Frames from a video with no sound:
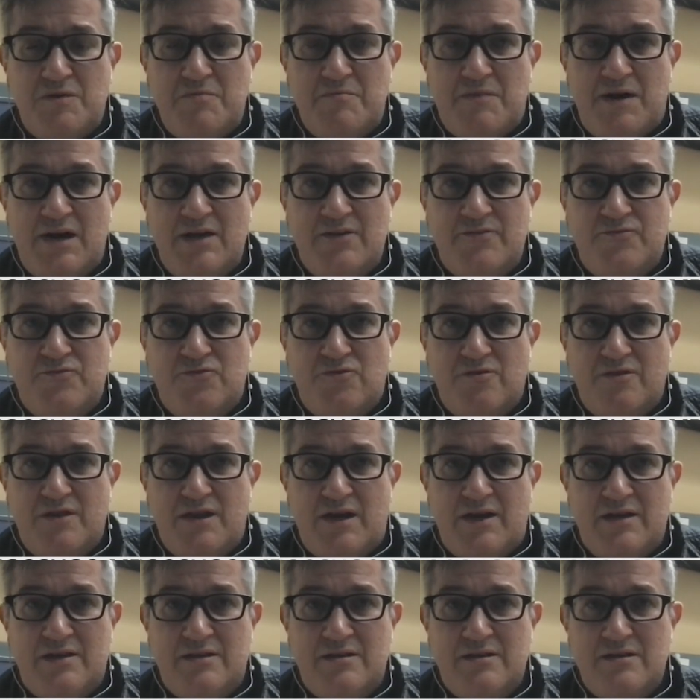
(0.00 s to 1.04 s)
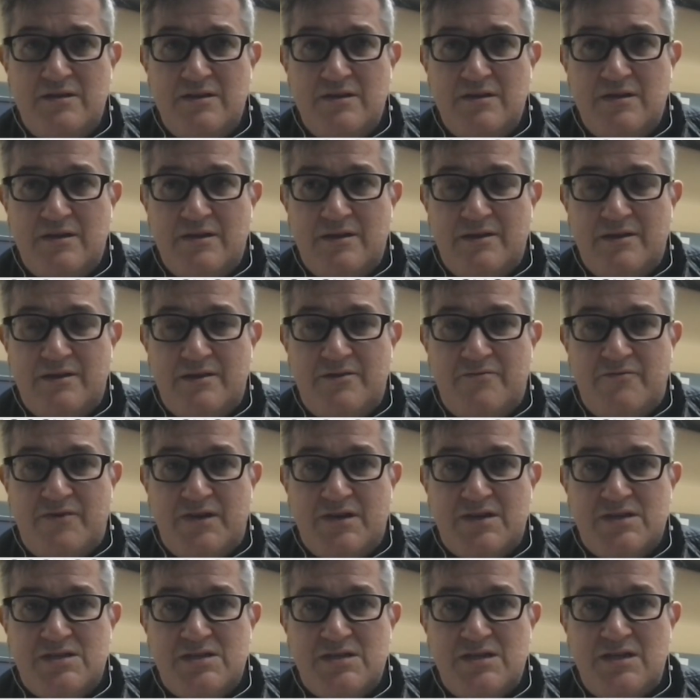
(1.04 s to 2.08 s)
to be mindful that the
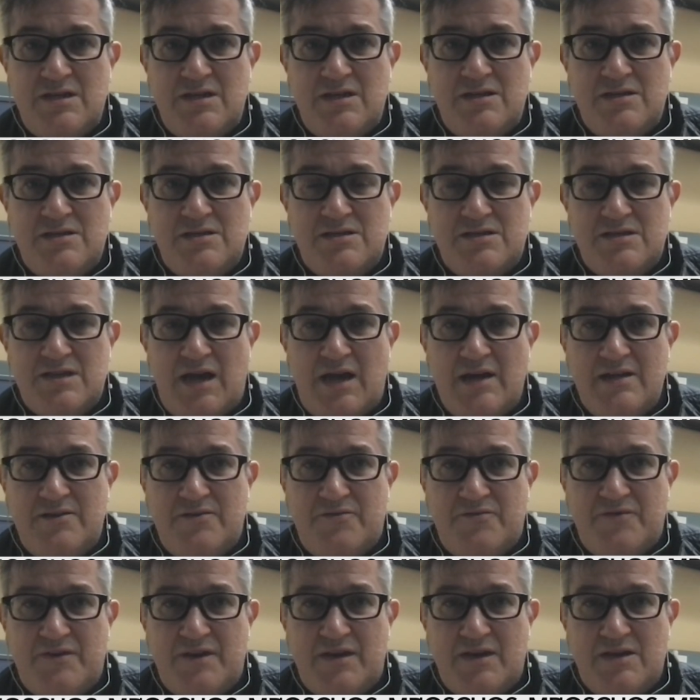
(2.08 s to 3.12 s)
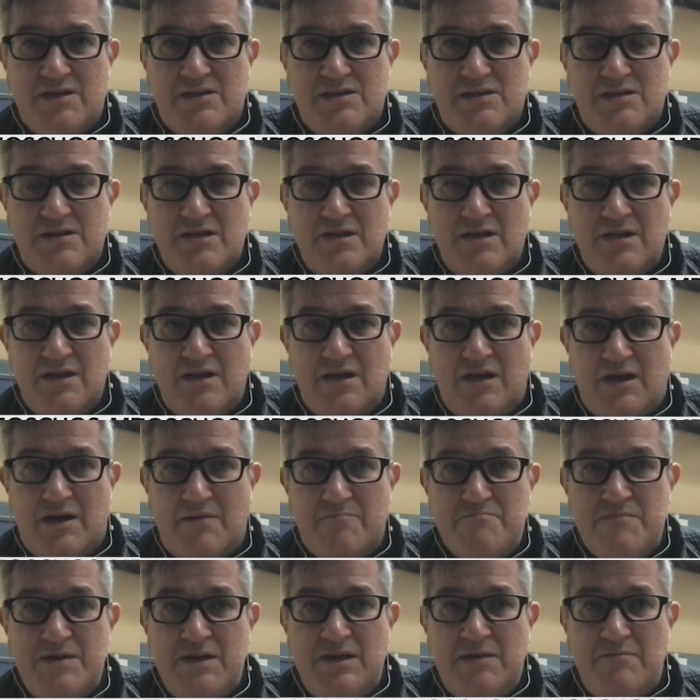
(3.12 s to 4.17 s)
vaccine side effects are
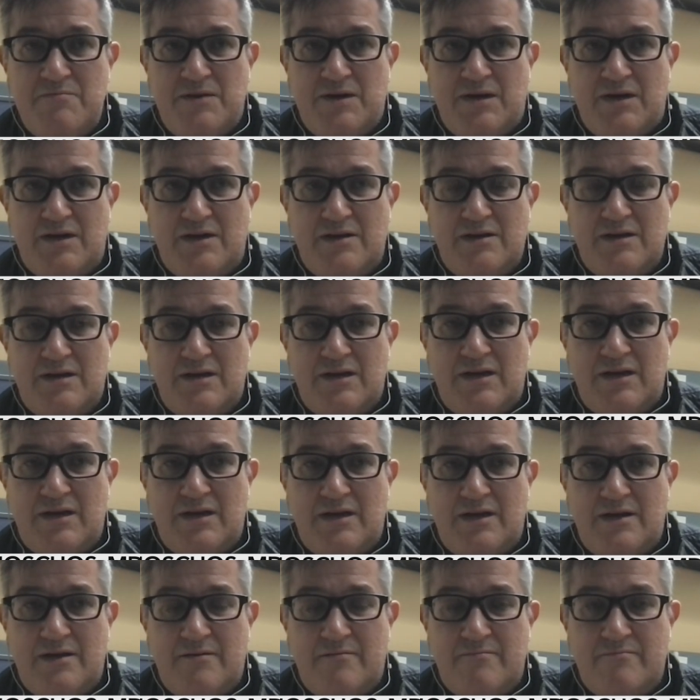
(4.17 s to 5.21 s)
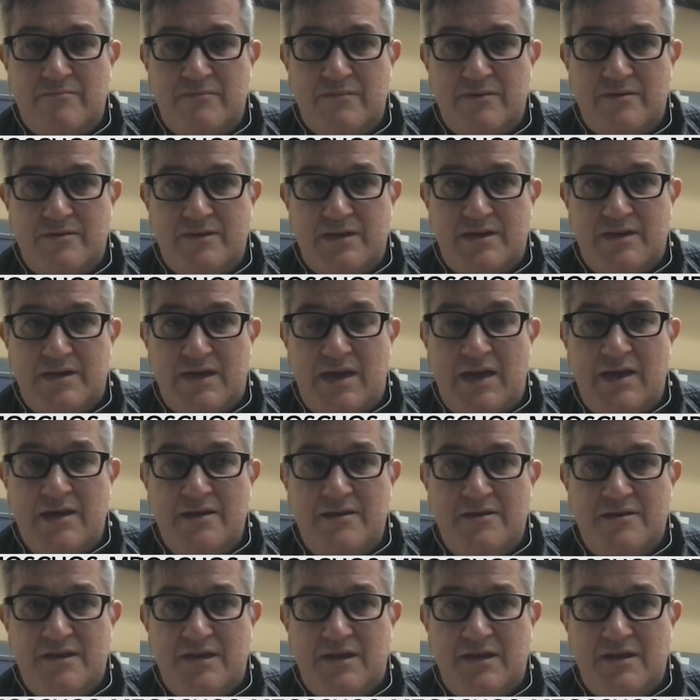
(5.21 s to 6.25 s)
minimal than
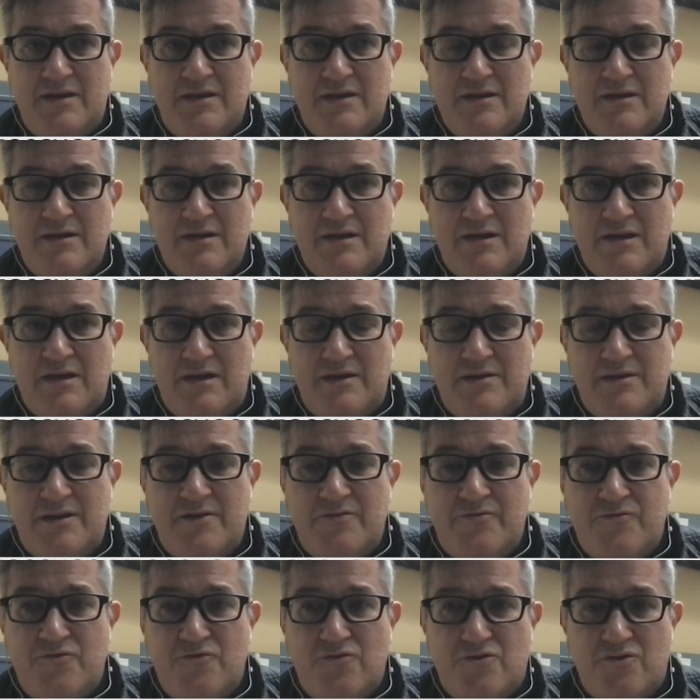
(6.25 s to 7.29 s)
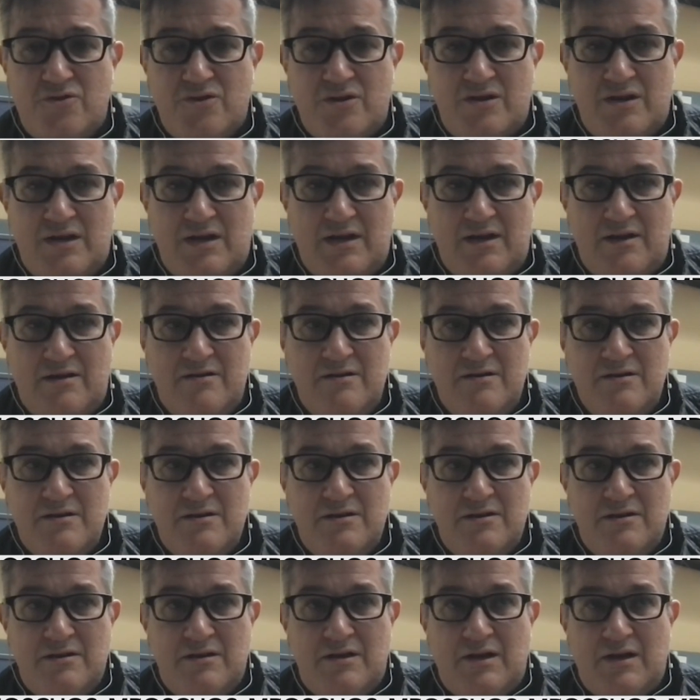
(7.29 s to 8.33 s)
anything, and therefore
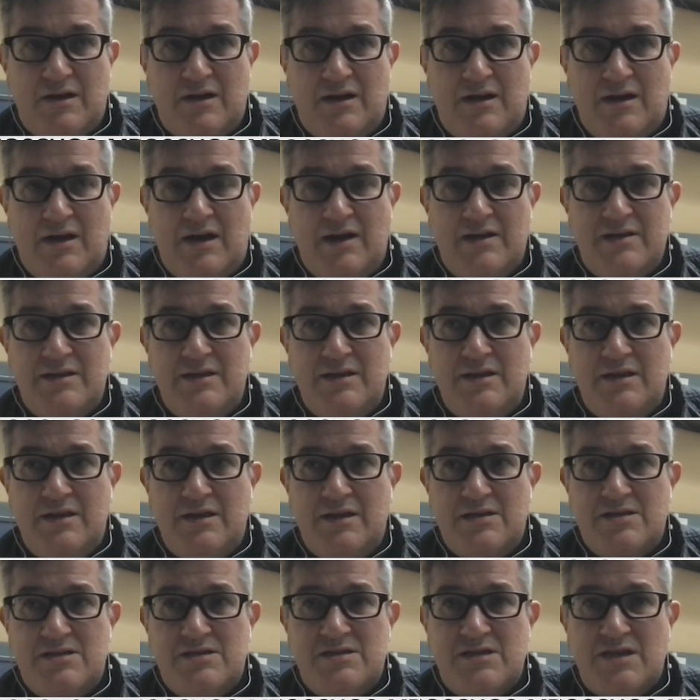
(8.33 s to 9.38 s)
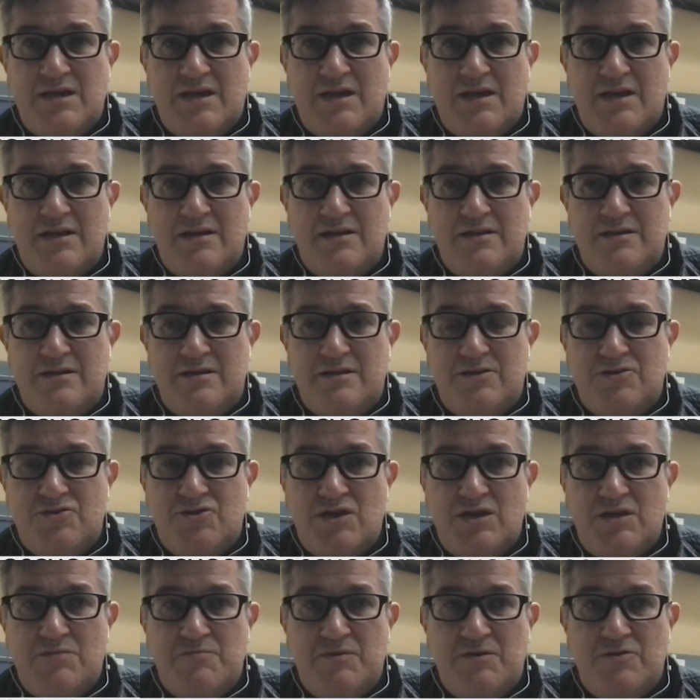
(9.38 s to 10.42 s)
adding a second
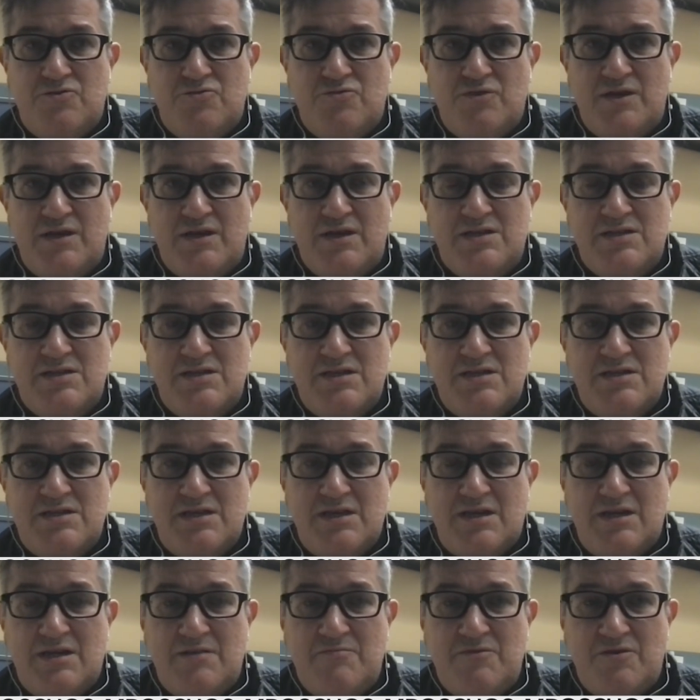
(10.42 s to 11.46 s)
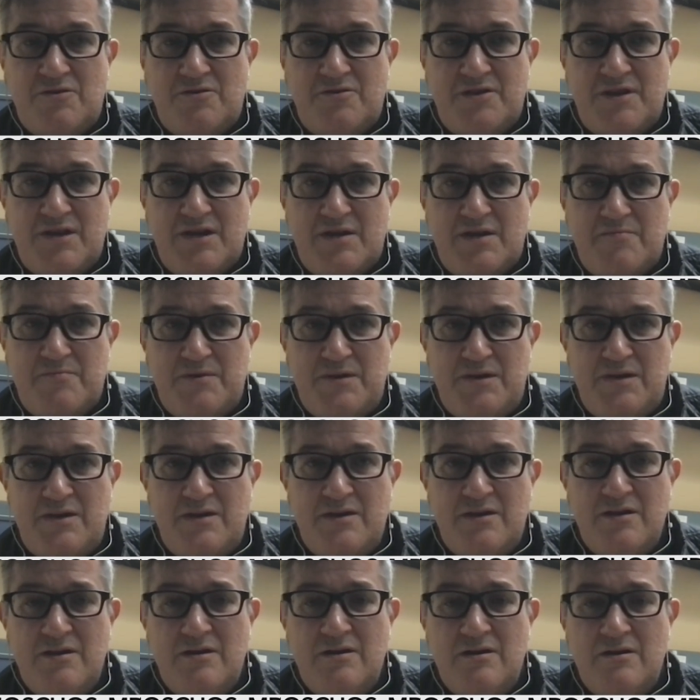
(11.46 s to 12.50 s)
treatment to an existing immunotherapy
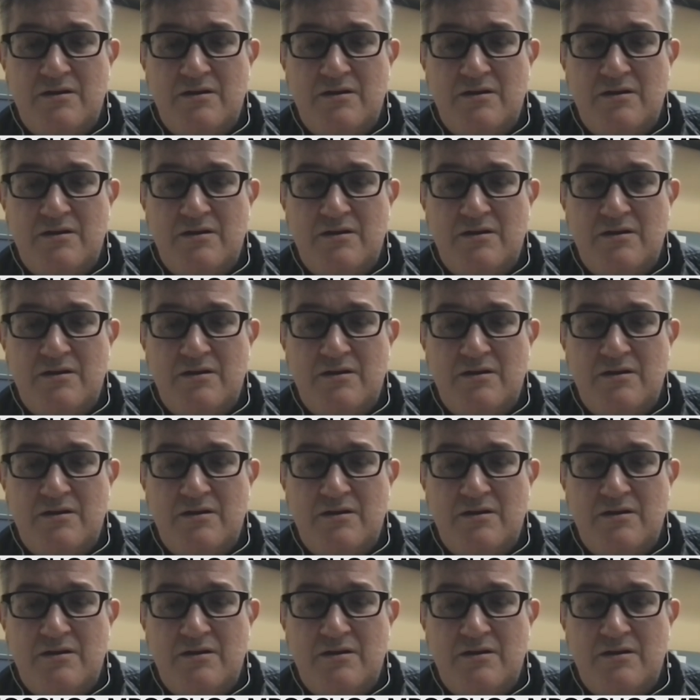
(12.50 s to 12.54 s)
